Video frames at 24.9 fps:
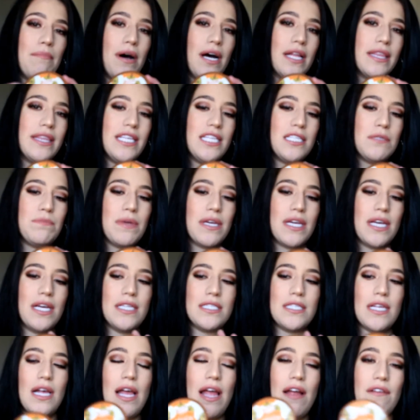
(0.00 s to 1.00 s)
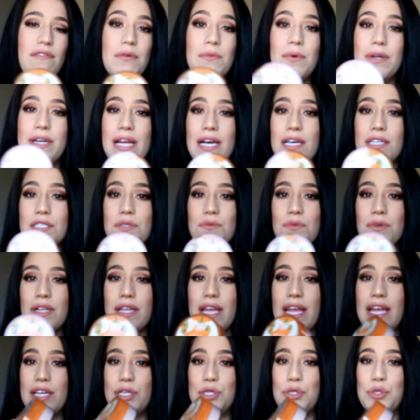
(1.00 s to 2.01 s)
I bought this because everyone else
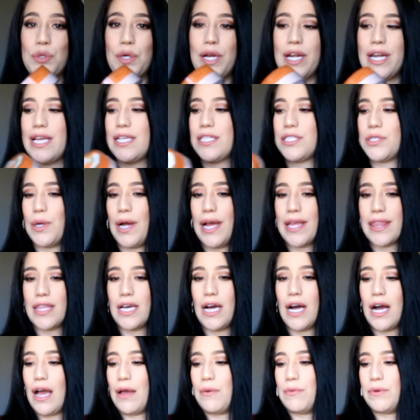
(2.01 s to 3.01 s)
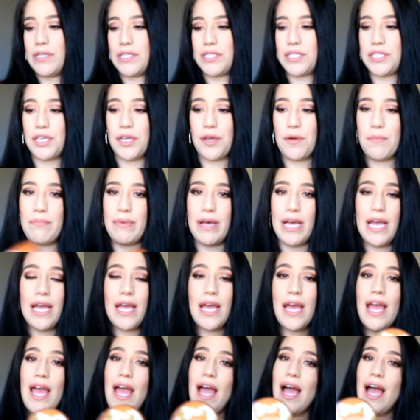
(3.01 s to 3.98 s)
really enjoyed it, so I thought I would too, but